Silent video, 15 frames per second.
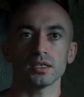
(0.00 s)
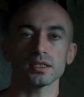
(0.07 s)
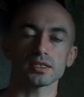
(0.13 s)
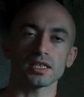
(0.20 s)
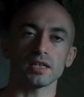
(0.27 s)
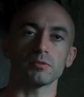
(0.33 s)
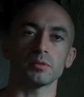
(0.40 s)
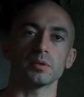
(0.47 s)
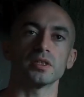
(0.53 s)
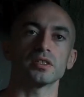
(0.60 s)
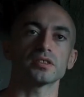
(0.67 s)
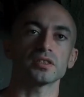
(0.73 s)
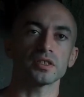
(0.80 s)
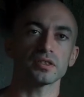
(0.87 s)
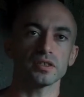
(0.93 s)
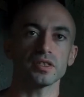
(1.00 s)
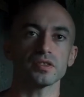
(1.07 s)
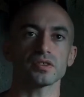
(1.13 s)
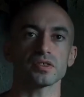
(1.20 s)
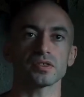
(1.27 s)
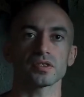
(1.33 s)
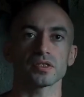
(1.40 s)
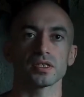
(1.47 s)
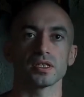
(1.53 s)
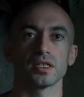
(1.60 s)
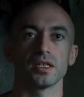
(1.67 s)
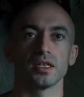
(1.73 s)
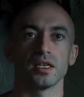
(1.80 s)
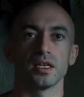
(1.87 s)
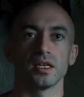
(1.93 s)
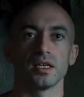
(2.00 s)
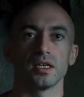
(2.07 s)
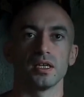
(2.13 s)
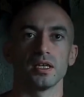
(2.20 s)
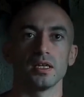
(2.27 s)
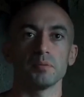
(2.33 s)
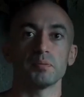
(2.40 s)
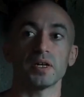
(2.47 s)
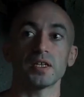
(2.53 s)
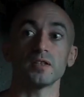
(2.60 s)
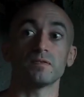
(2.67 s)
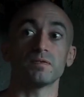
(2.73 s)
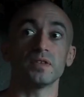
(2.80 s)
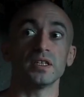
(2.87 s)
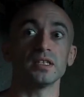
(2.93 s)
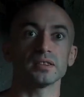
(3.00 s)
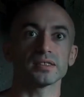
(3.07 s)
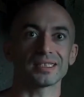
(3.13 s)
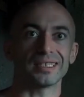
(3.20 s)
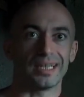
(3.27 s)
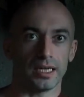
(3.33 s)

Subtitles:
the self-awareness increases. But it feels